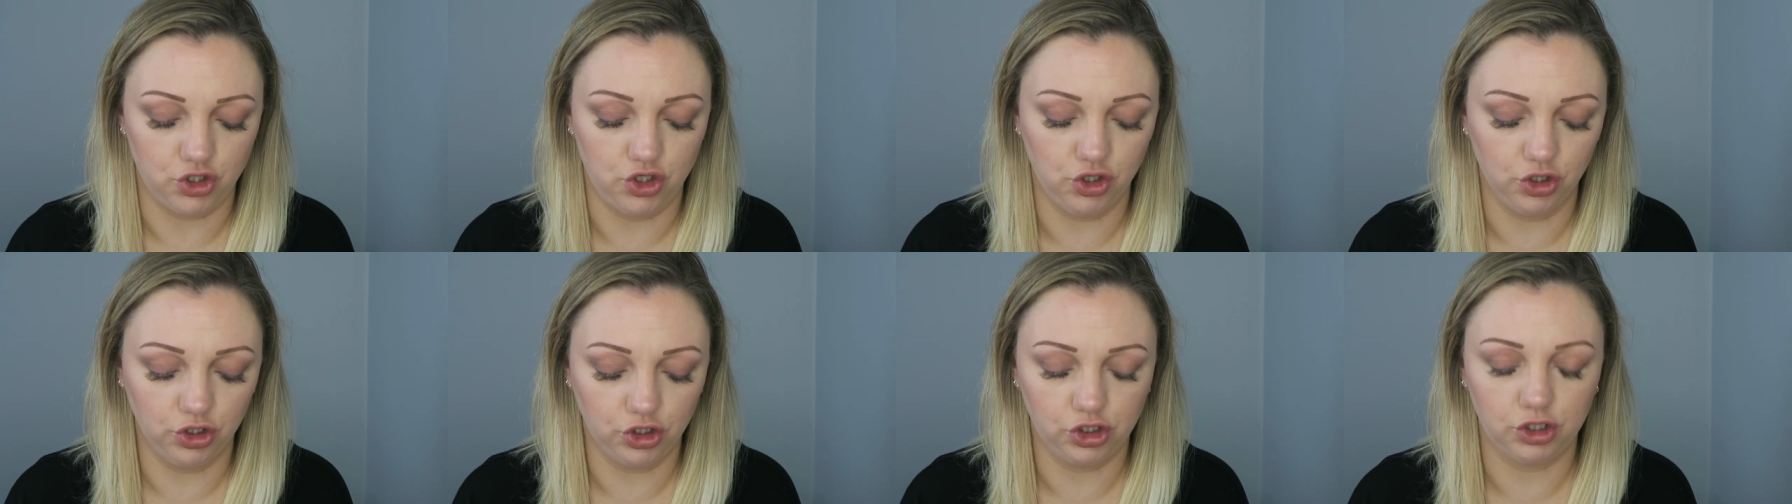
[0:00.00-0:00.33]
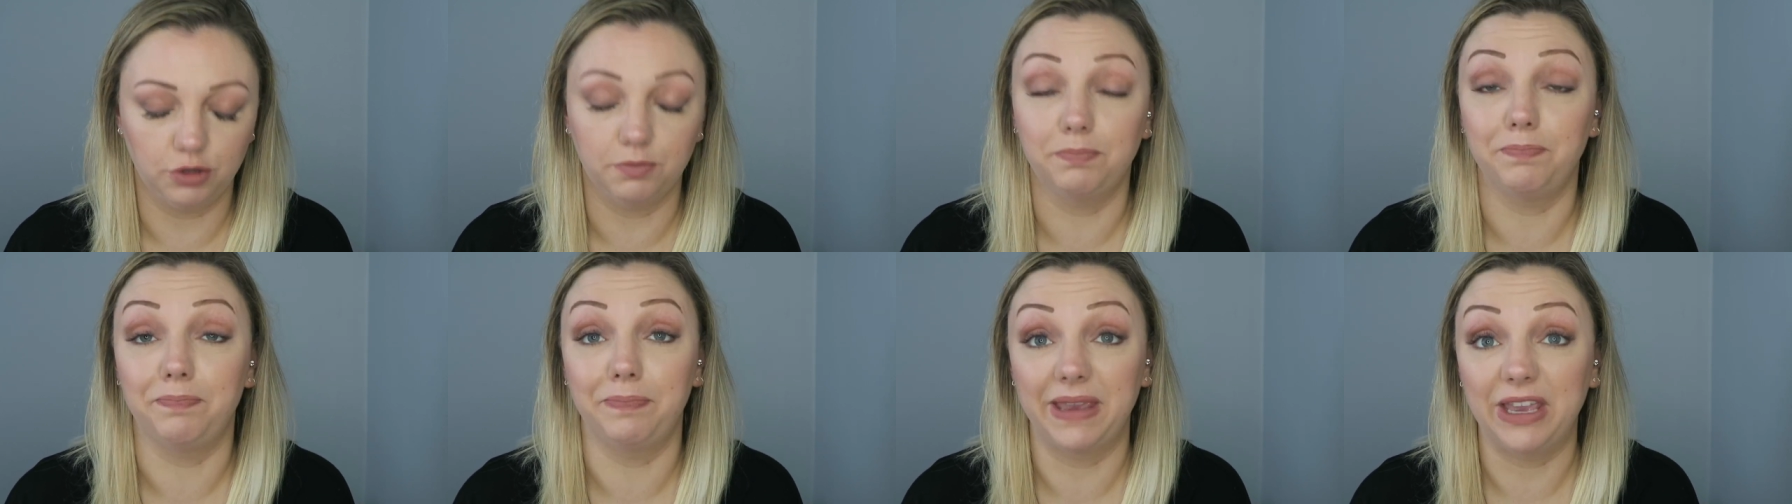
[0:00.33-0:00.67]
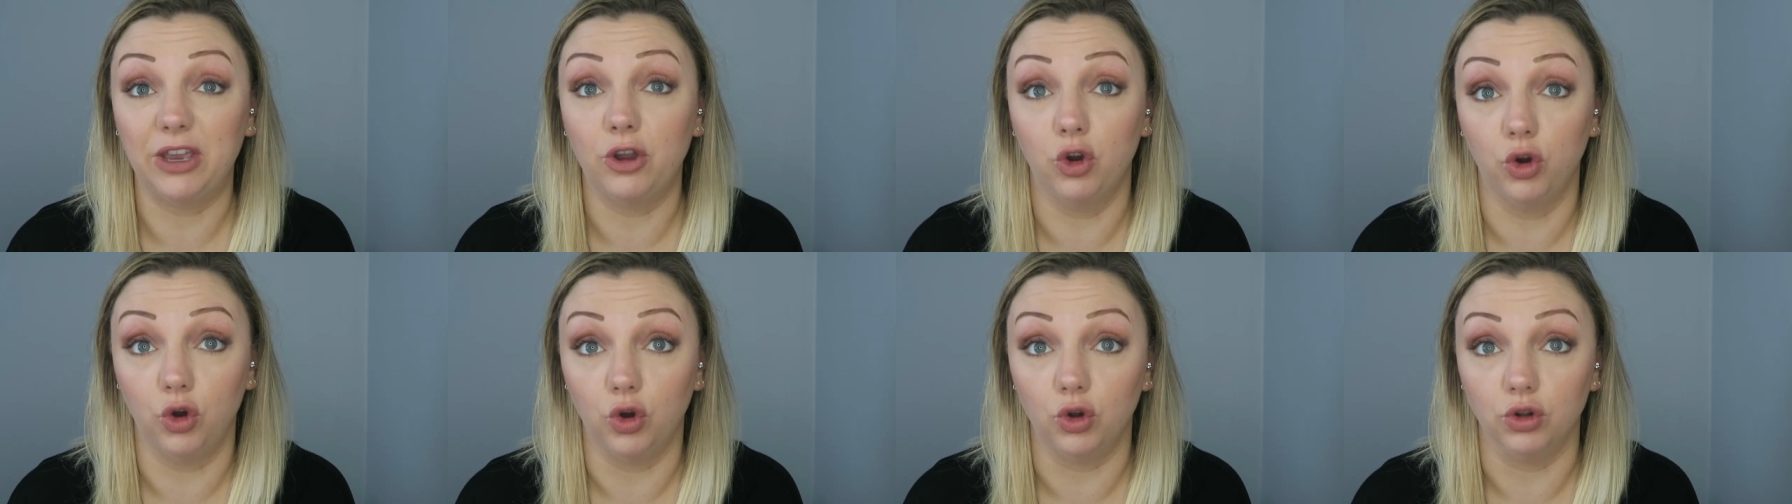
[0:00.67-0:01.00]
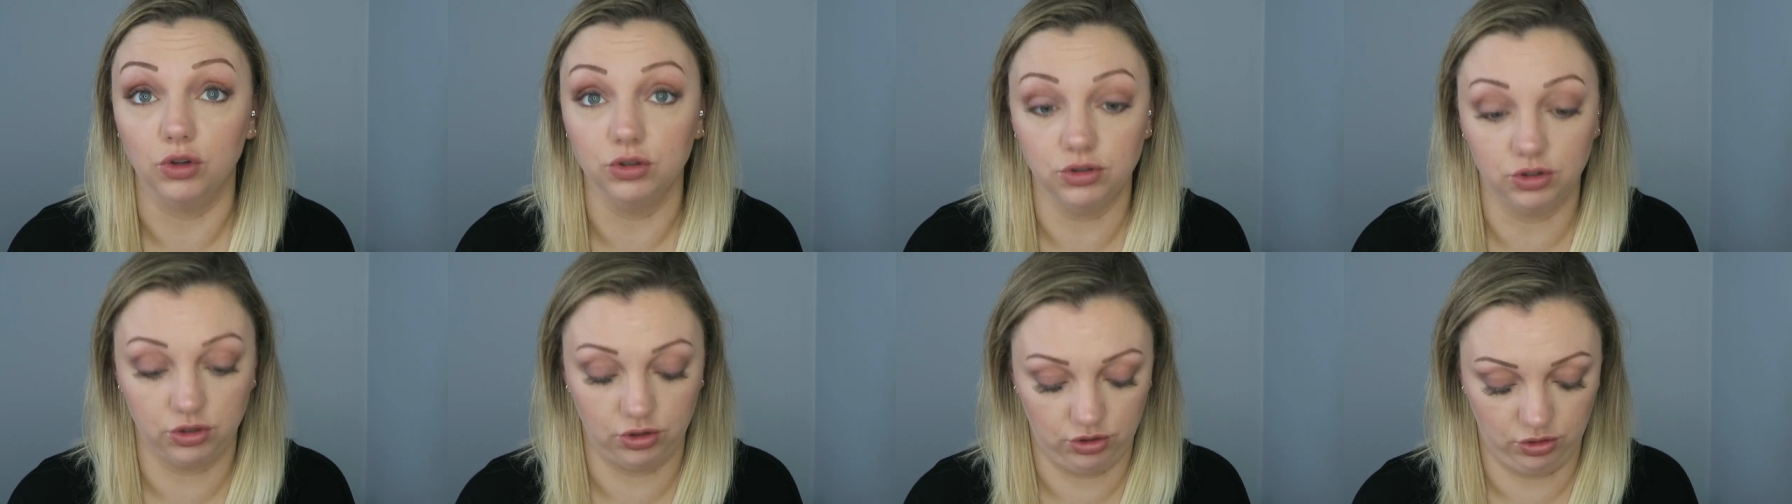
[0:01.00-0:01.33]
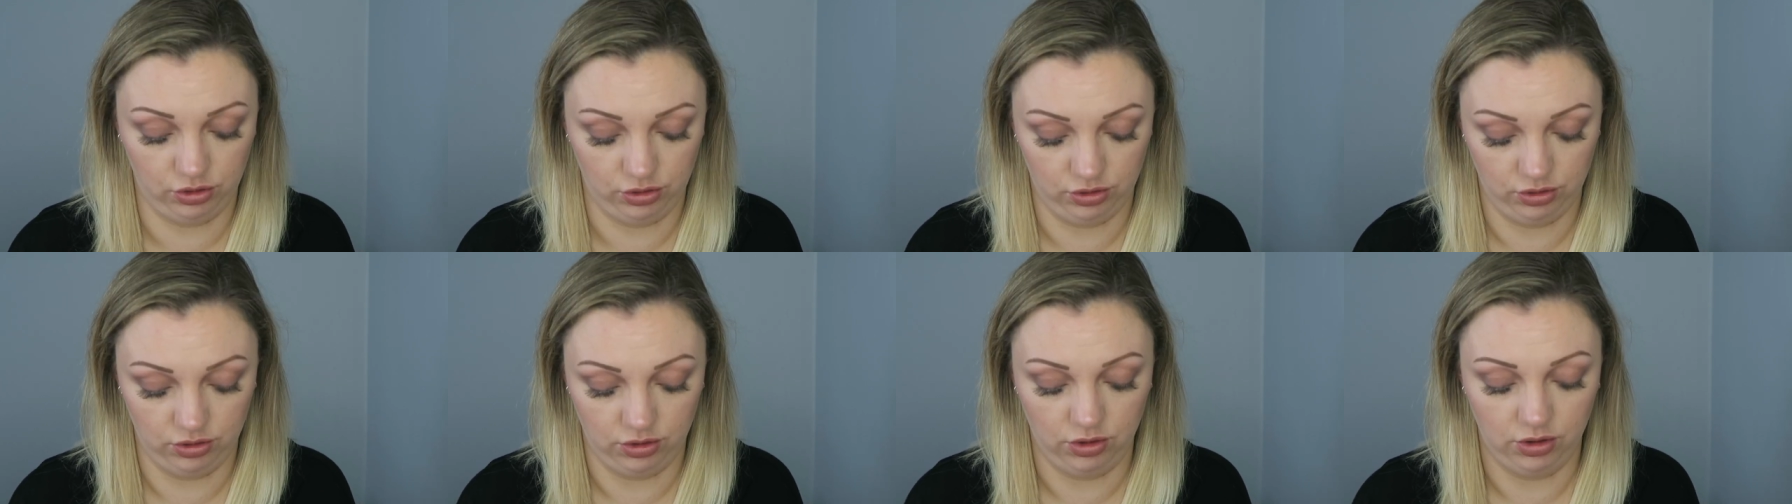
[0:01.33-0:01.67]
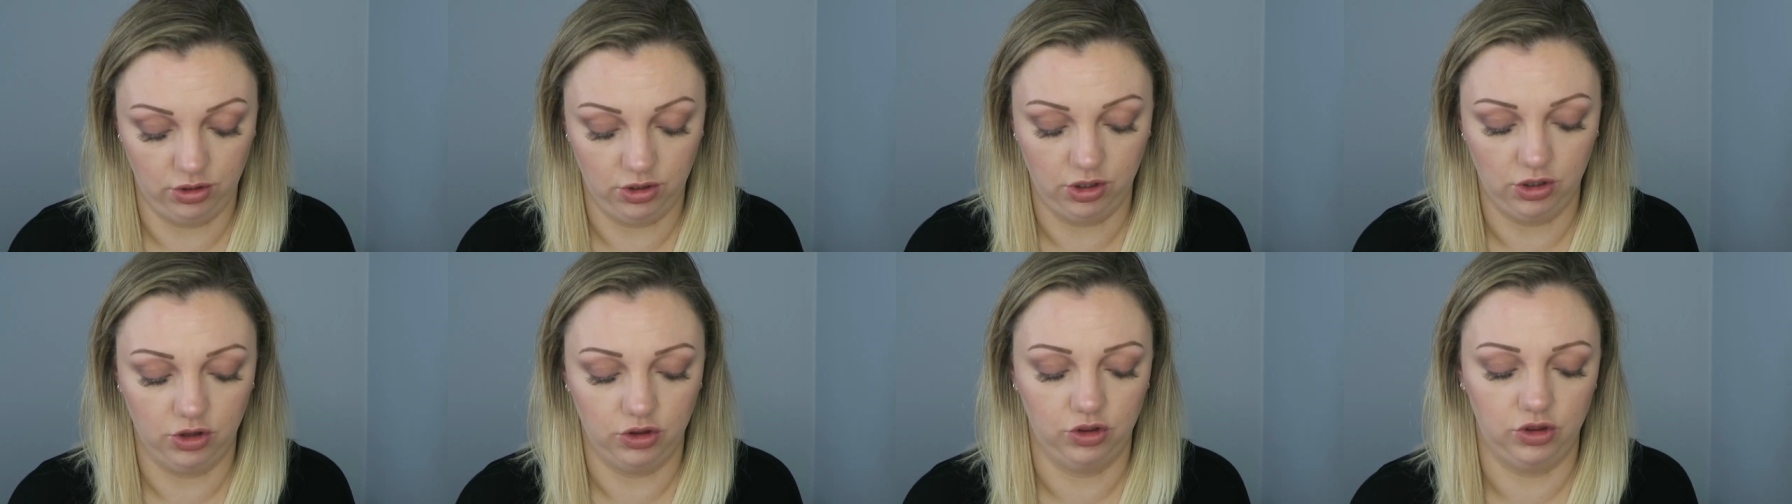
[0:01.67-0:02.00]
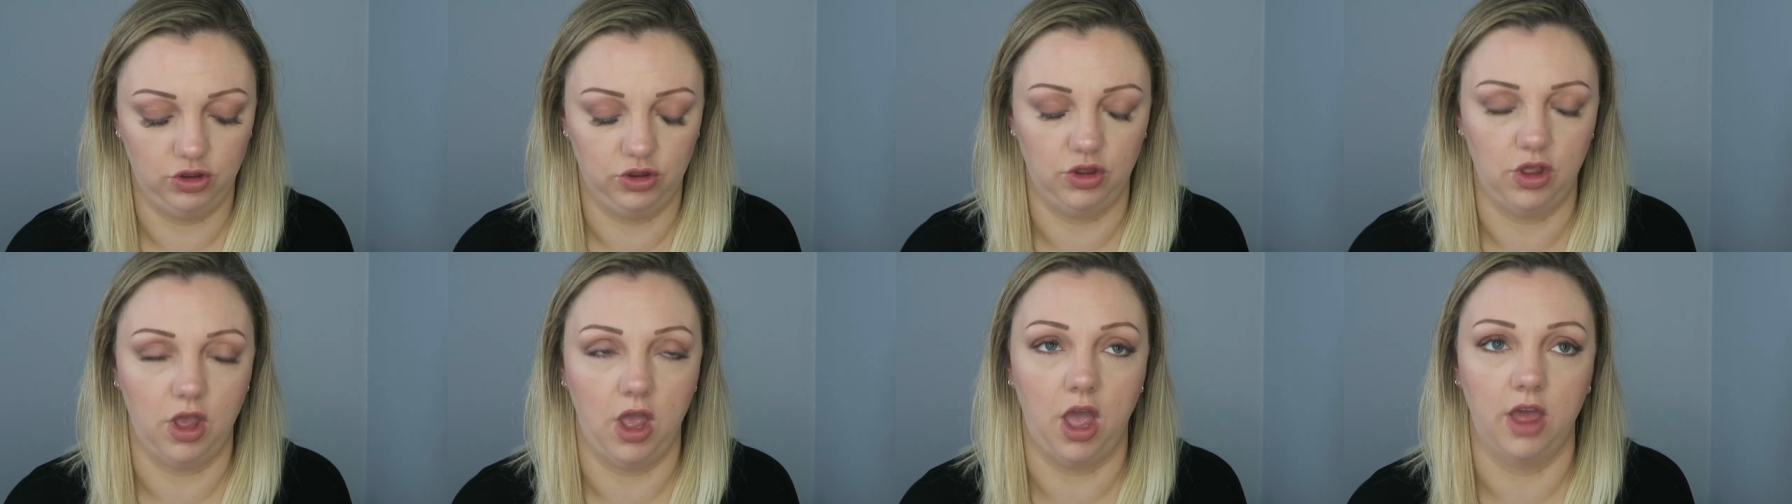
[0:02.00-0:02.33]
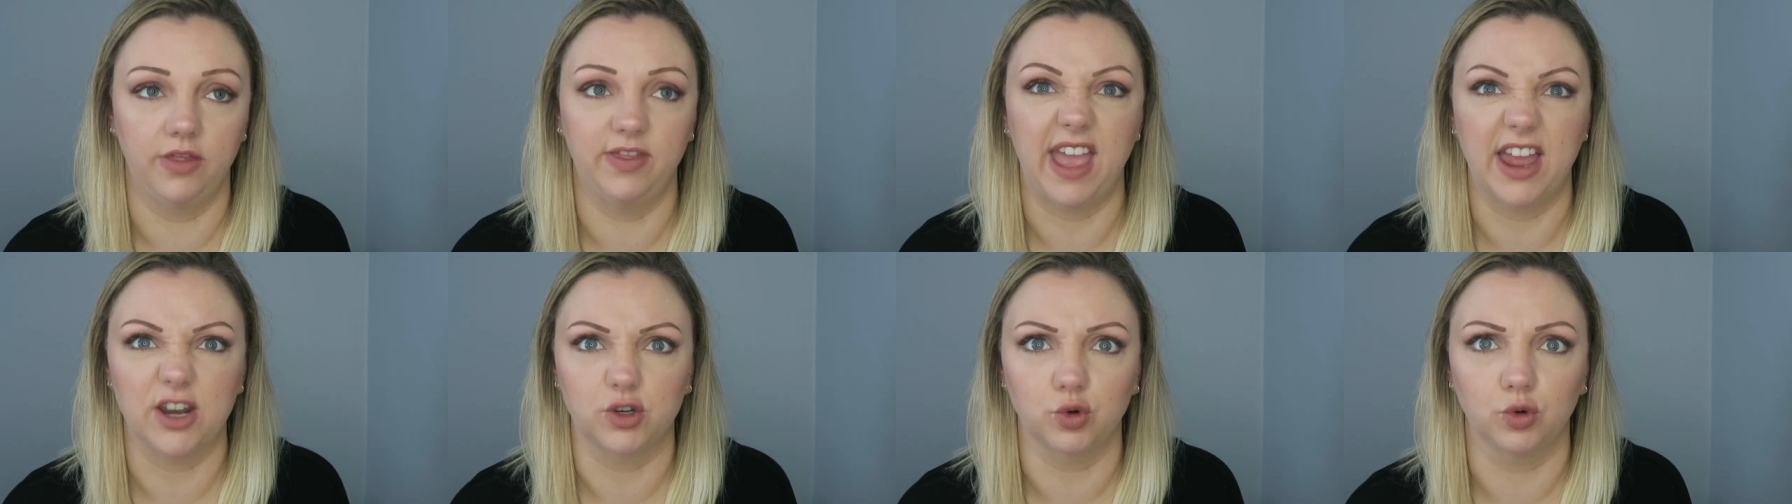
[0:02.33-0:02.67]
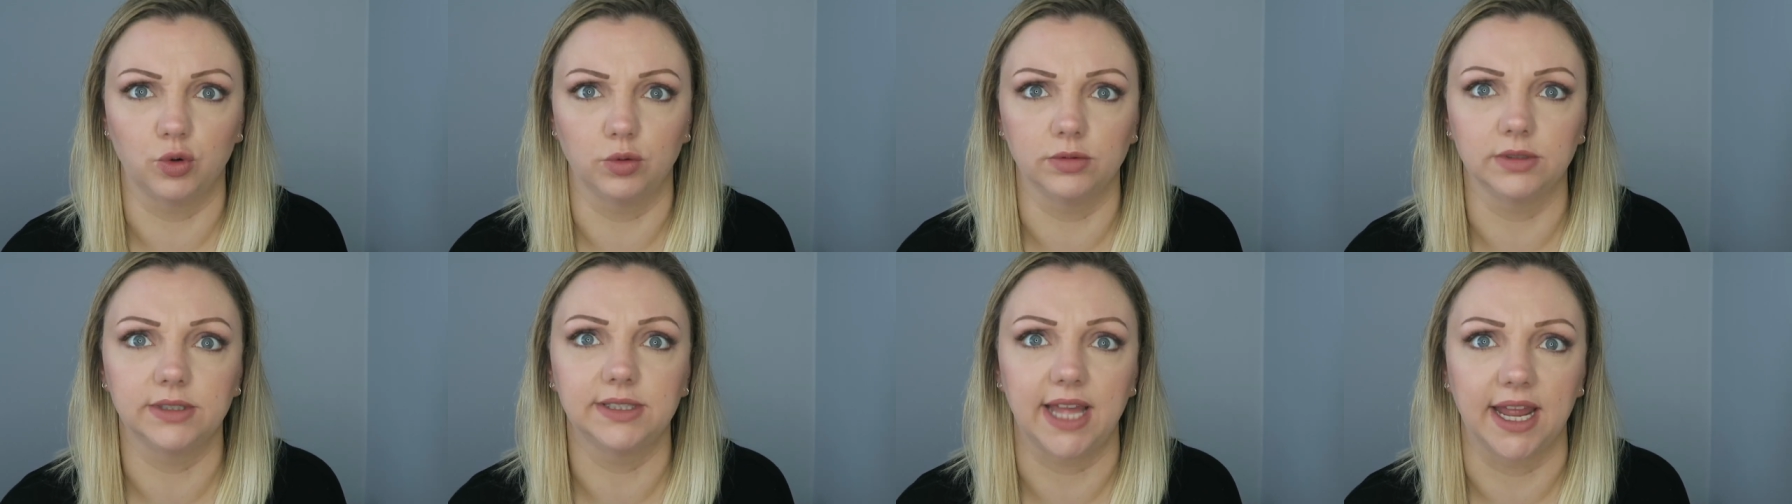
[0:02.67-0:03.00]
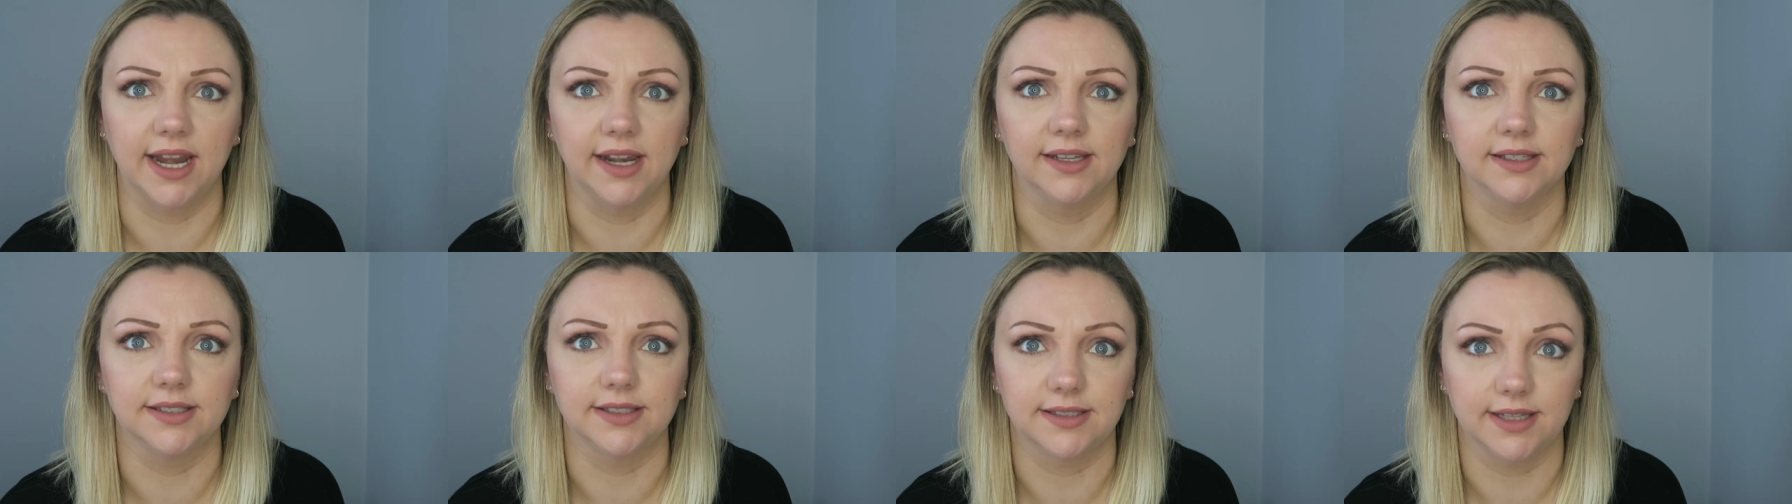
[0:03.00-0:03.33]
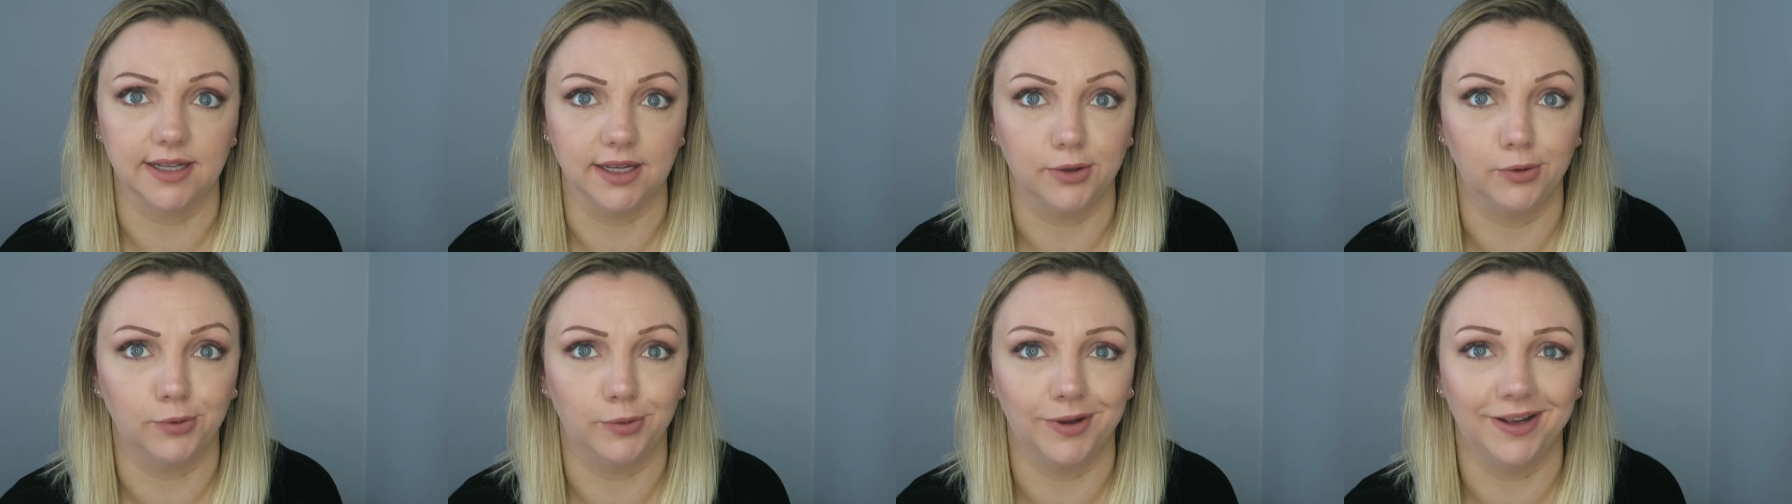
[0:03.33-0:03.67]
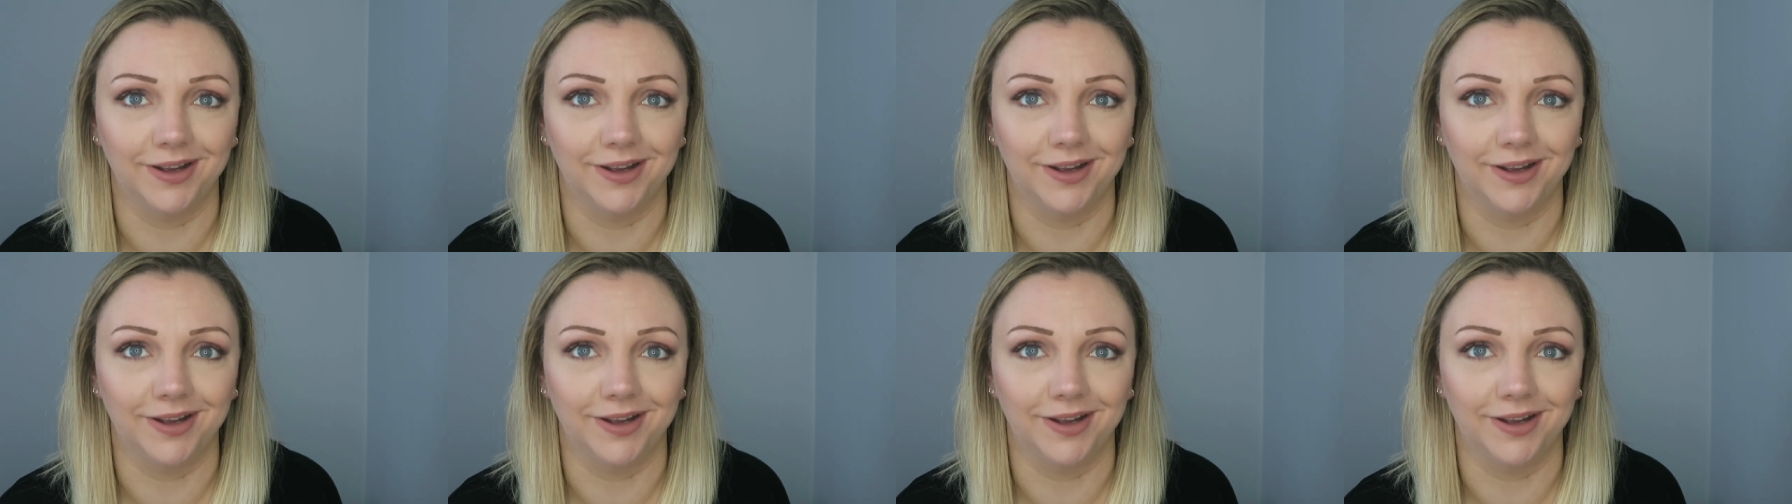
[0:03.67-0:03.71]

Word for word: just because uh, the actual stainless steel